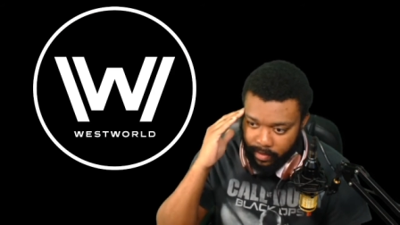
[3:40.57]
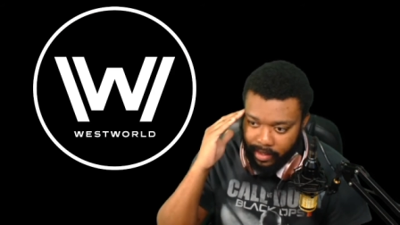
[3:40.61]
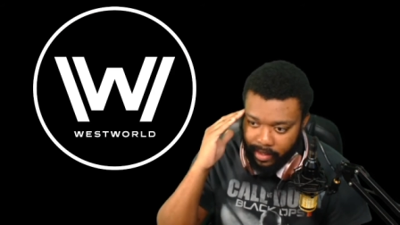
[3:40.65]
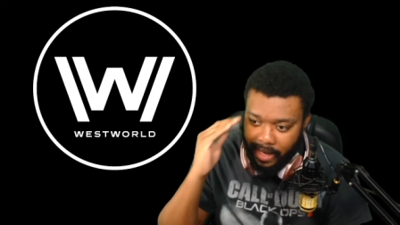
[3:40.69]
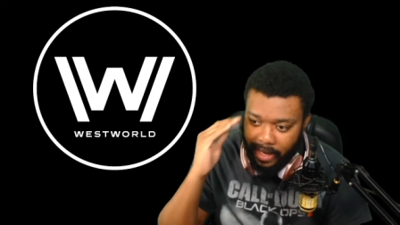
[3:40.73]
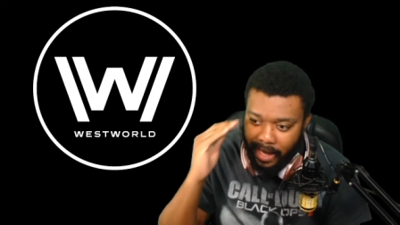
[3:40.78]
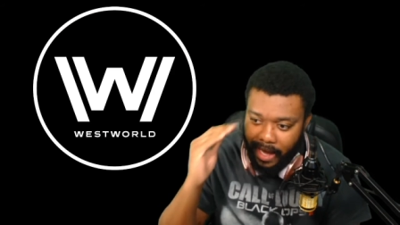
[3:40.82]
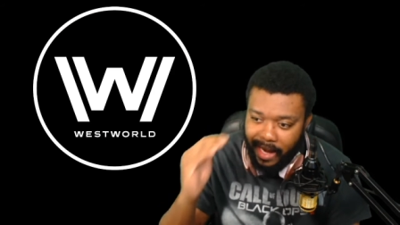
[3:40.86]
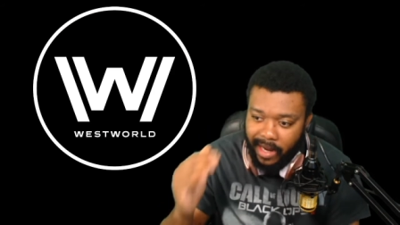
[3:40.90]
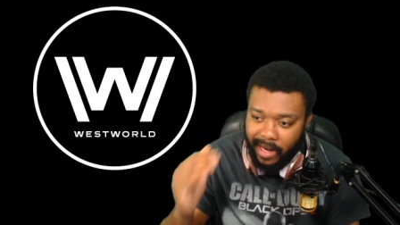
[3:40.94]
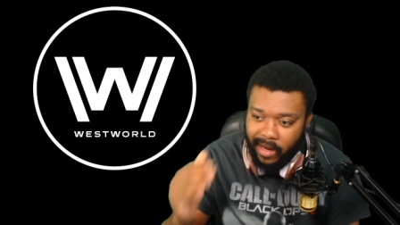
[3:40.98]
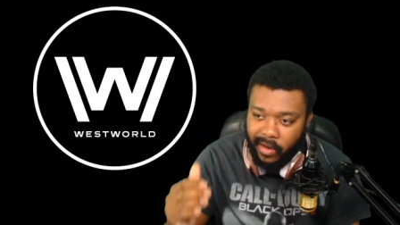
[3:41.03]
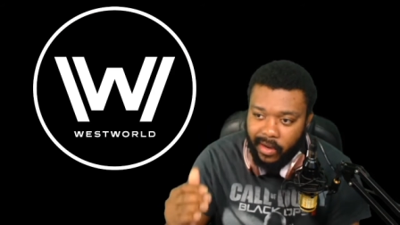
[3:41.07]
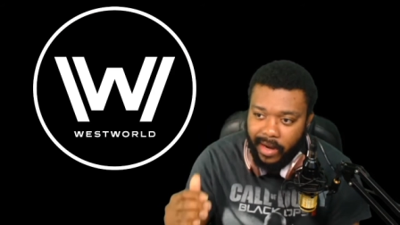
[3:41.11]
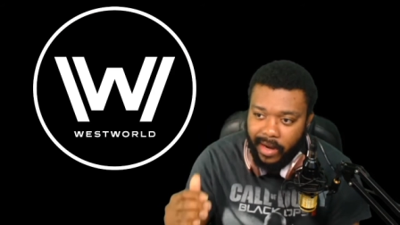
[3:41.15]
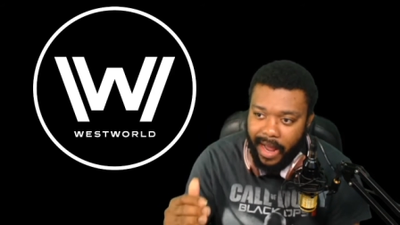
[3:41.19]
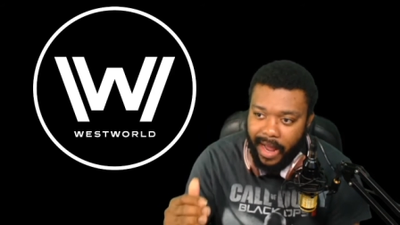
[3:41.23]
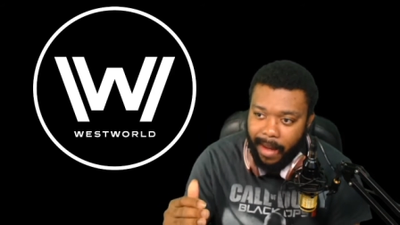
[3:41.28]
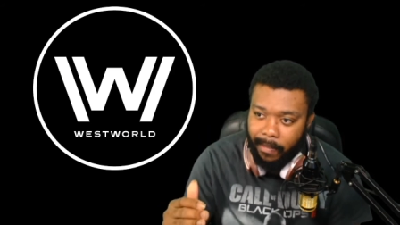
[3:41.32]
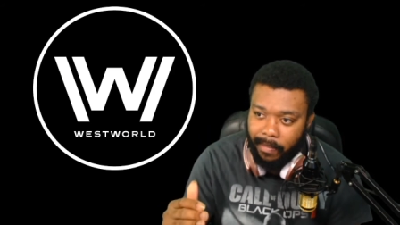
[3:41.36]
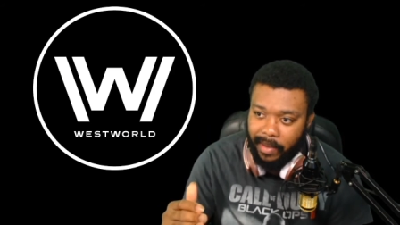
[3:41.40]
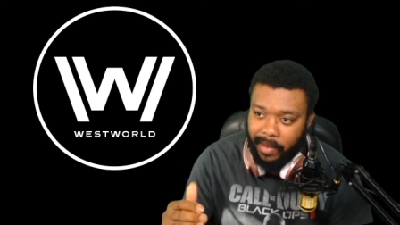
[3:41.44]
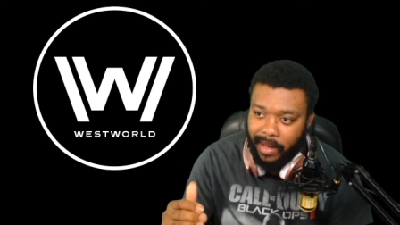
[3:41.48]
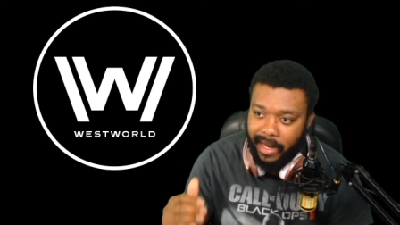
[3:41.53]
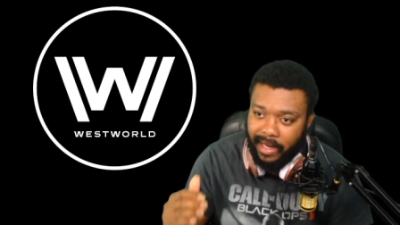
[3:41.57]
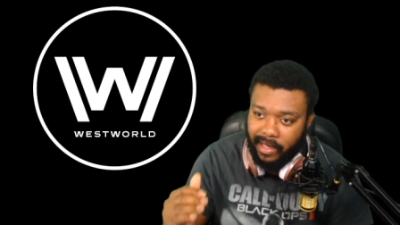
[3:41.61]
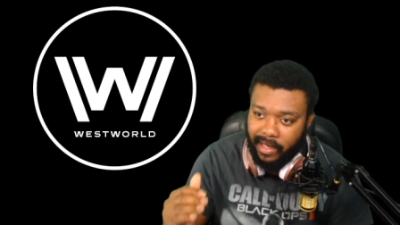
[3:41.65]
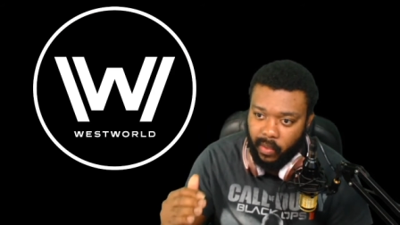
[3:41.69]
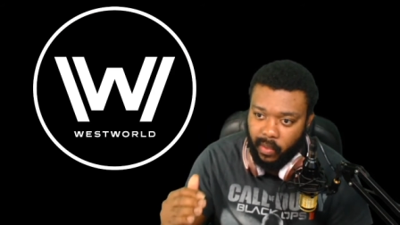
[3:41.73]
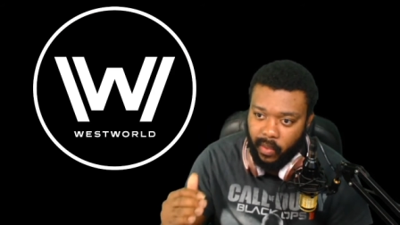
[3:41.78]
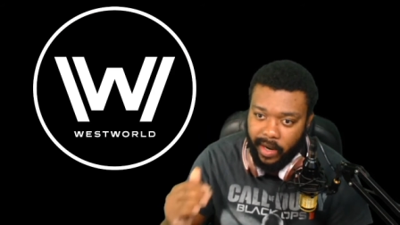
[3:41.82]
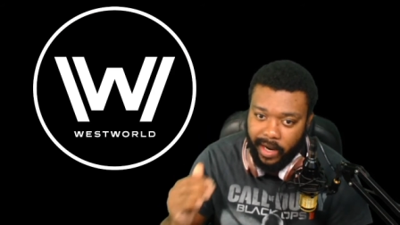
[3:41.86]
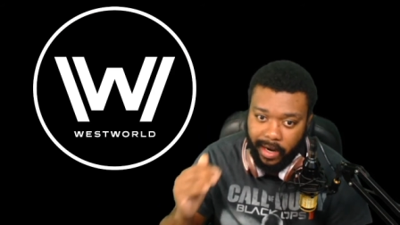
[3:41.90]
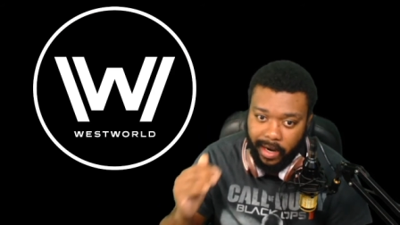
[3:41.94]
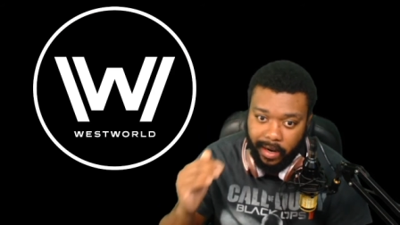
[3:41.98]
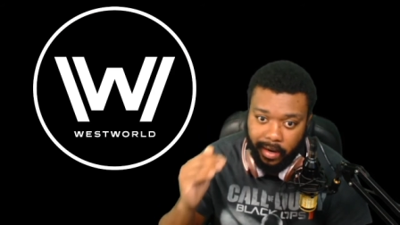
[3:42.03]
to that place
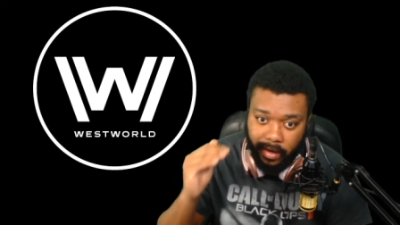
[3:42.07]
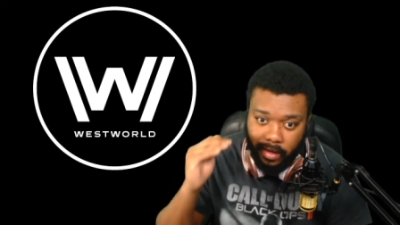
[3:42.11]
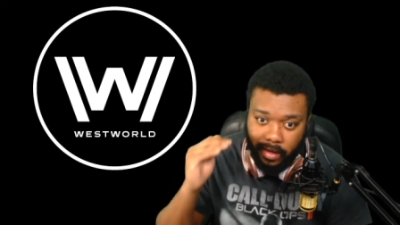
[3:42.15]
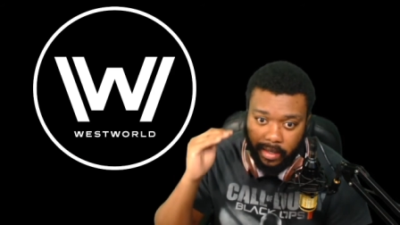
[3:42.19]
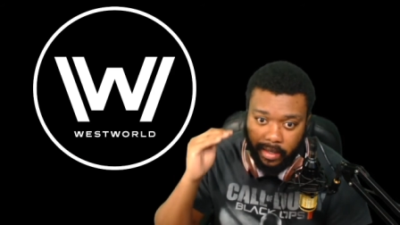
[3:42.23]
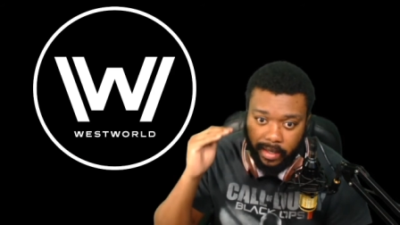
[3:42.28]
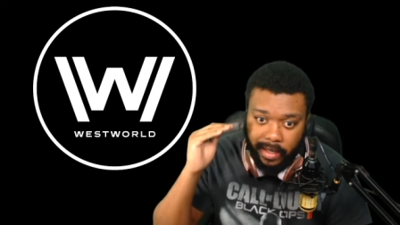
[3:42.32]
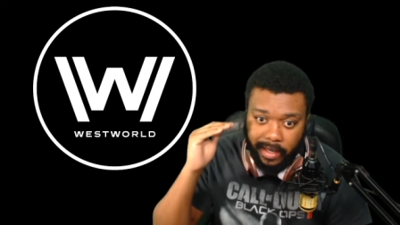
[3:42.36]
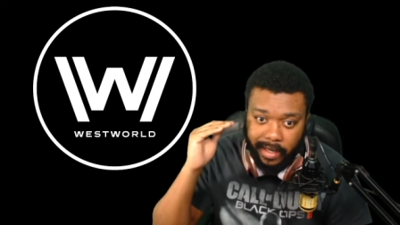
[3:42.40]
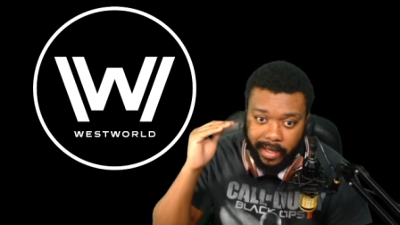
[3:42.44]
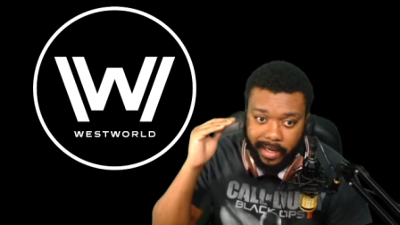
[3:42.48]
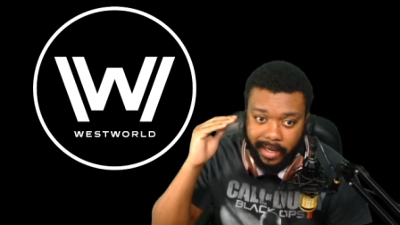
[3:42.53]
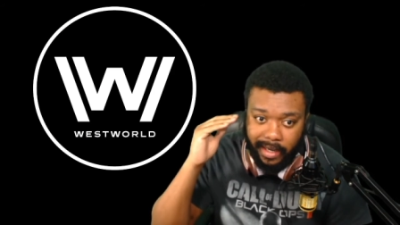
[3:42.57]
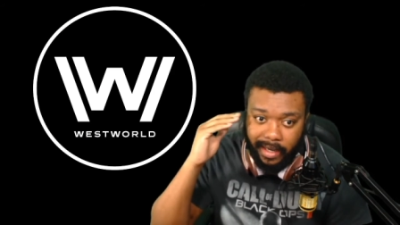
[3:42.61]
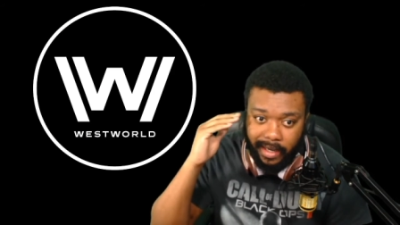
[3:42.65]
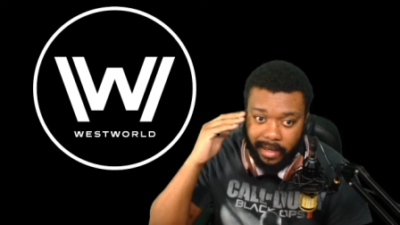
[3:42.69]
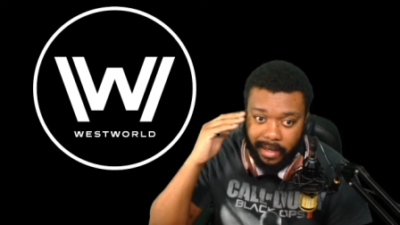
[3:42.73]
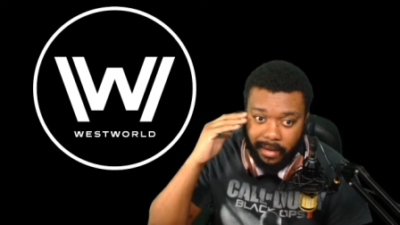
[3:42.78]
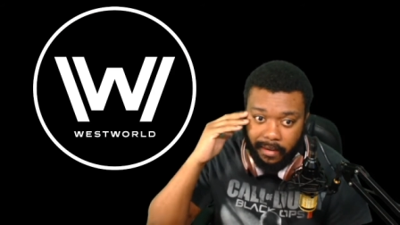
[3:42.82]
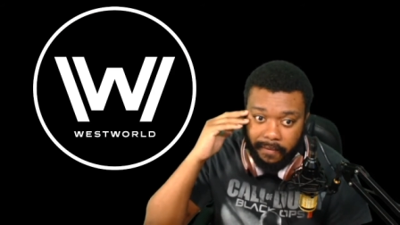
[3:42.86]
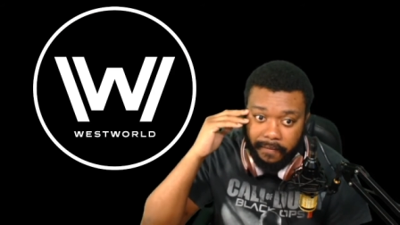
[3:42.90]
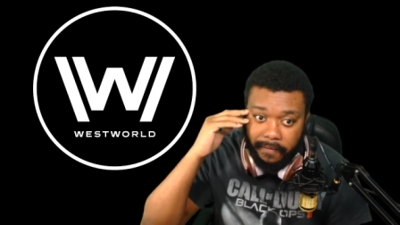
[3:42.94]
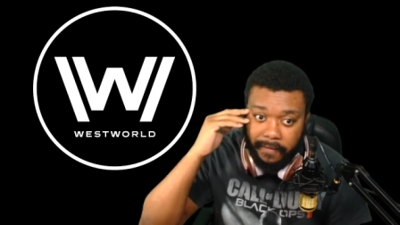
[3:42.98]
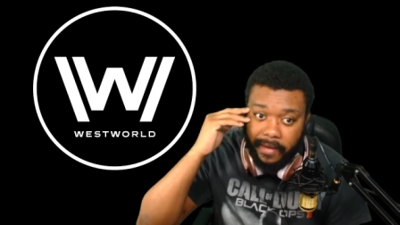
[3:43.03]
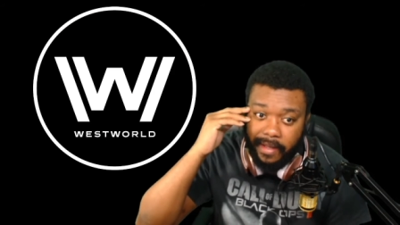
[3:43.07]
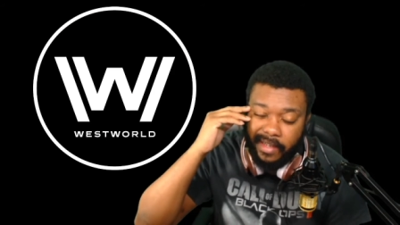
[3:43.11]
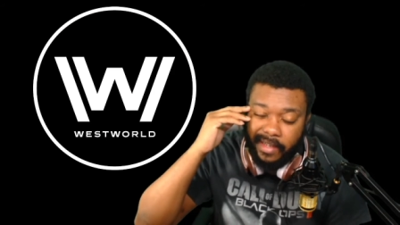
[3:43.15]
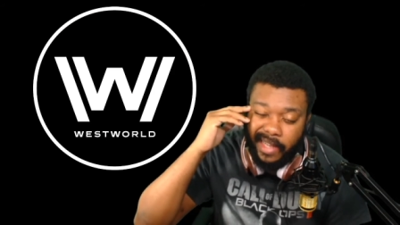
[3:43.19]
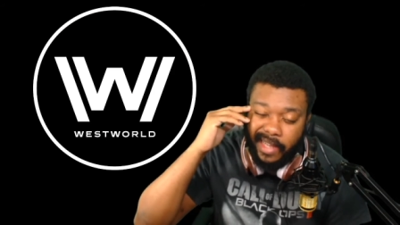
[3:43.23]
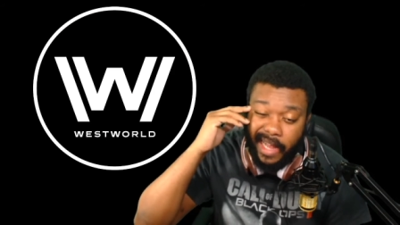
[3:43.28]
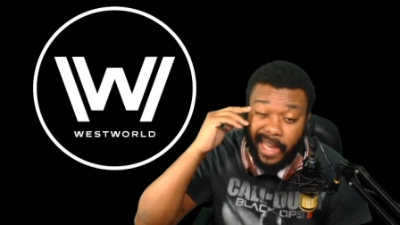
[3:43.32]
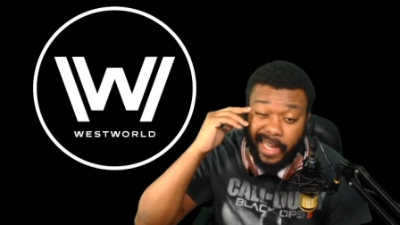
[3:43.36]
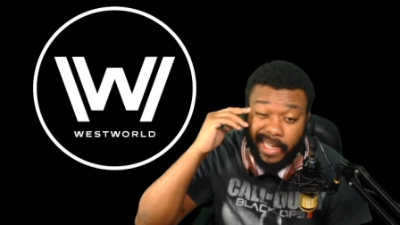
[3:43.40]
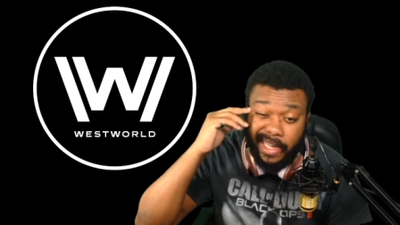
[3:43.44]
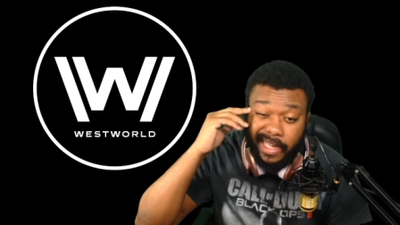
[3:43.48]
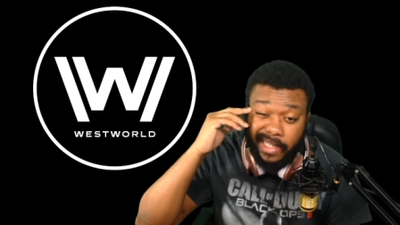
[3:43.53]
where he feels
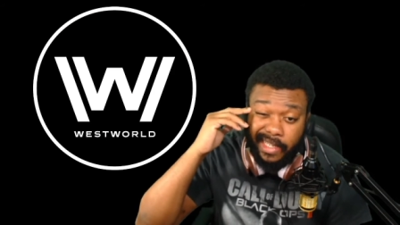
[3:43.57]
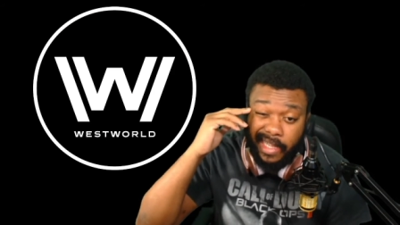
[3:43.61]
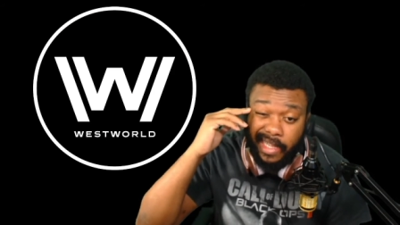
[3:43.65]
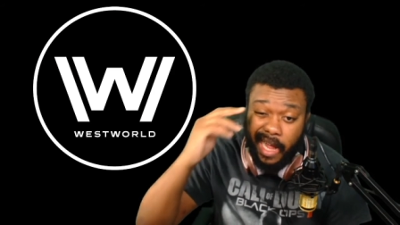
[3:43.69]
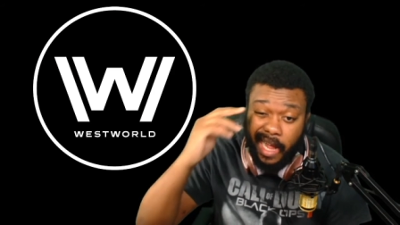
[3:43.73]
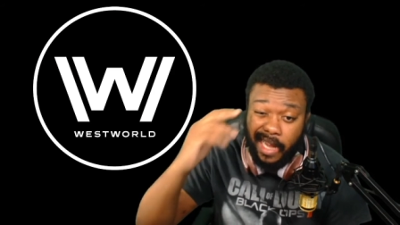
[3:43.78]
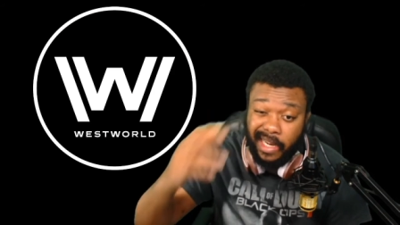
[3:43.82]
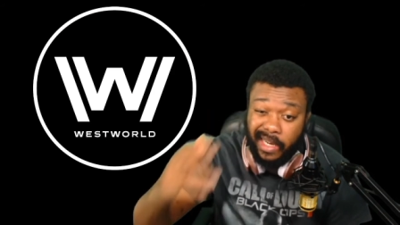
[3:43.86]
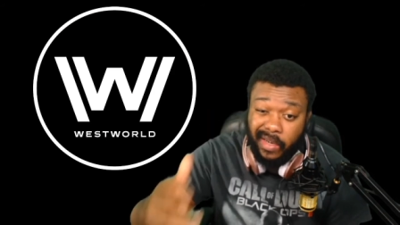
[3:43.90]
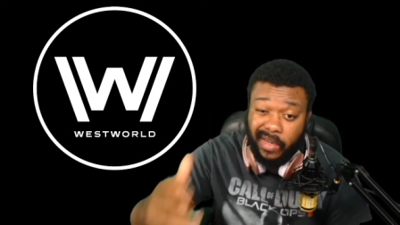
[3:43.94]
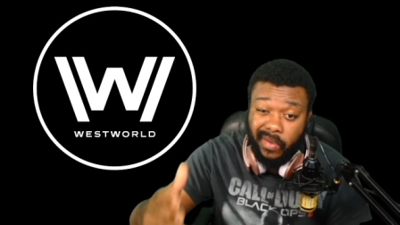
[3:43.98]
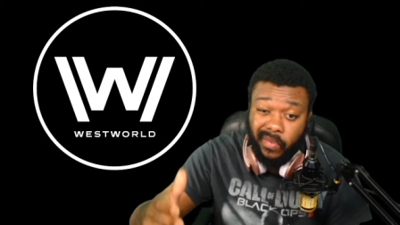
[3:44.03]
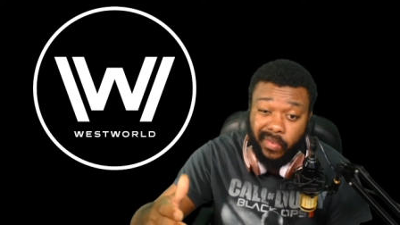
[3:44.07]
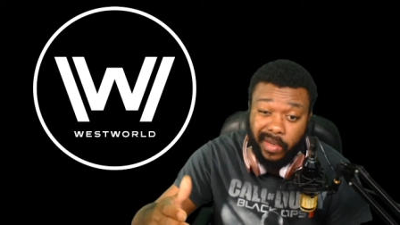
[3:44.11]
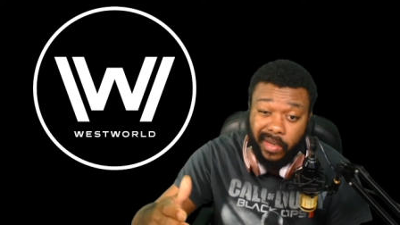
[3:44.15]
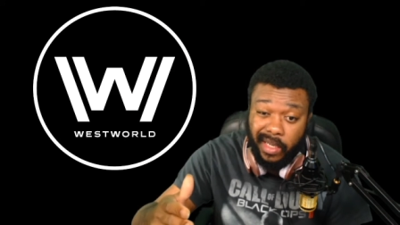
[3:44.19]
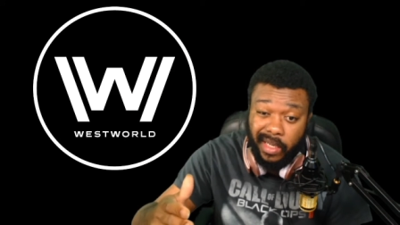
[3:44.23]
like he's not in